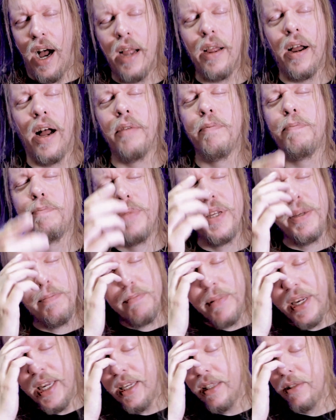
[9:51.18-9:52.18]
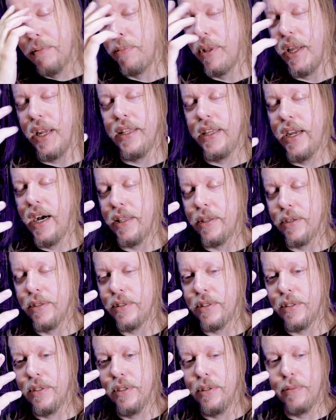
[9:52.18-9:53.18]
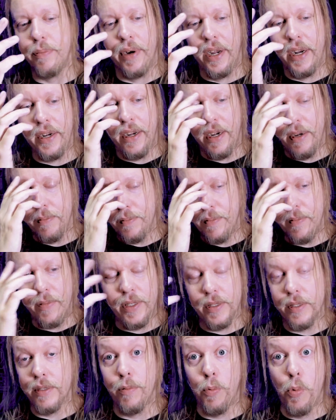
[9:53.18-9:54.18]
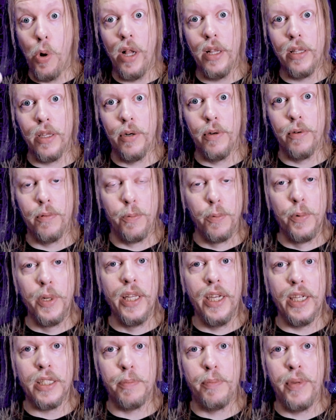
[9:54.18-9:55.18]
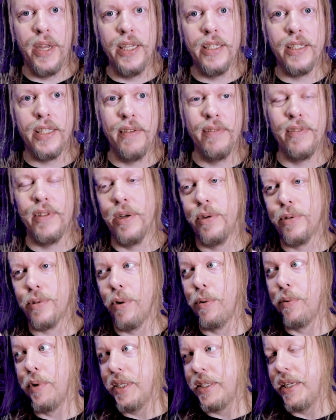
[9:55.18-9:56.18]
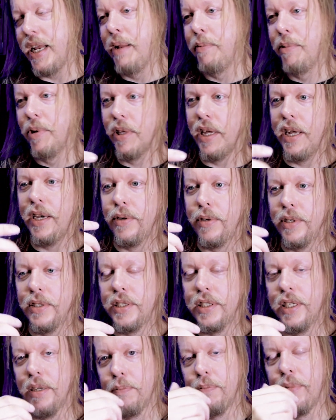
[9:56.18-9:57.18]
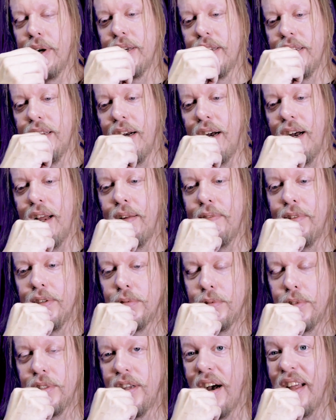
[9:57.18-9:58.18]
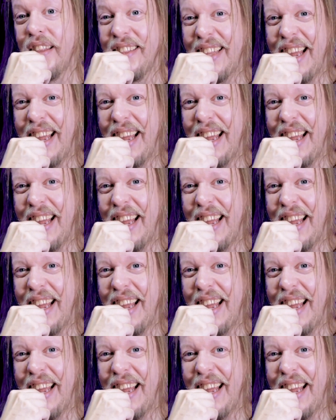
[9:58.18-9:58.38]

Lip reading: I've been meaning to play the others too, but well, they're really expensive. There's always emulator and shit, but yeah, I haven't done